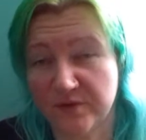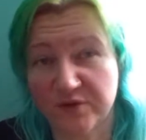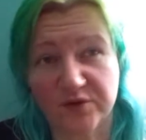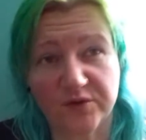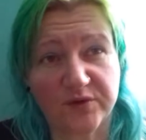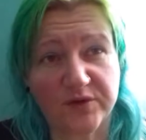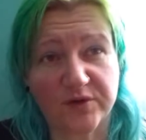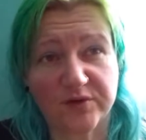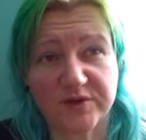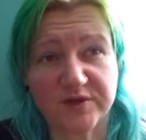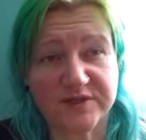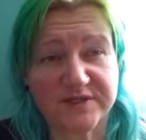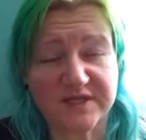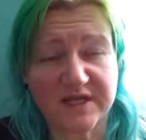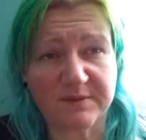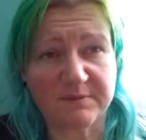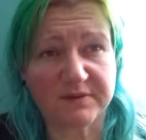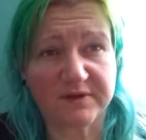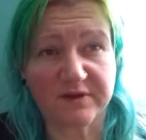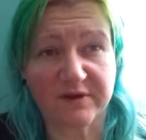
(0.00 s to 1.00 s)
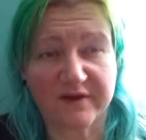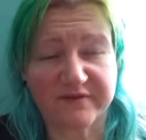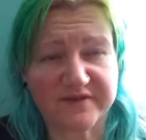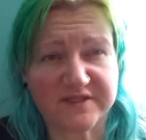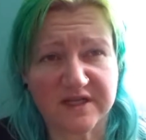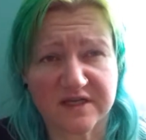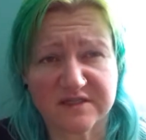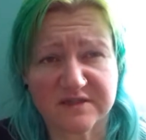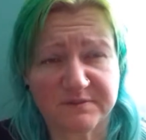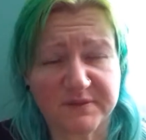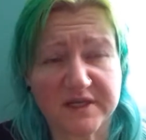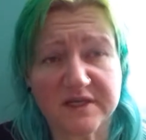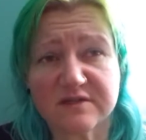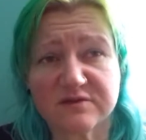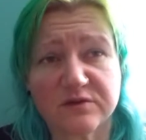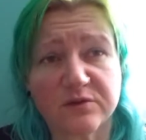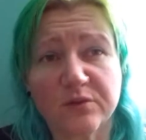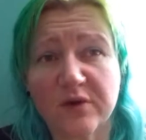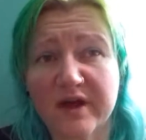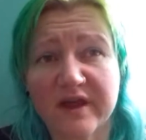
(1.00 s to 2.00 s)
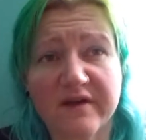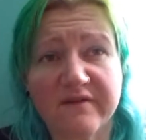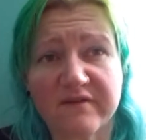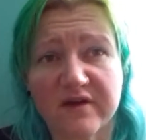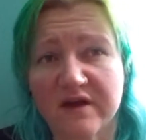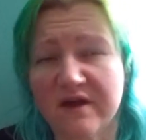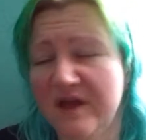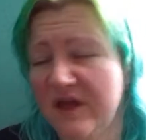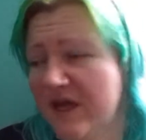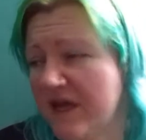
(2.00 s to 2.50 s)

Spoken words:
or you slip and you have a slice of pizza or whatever.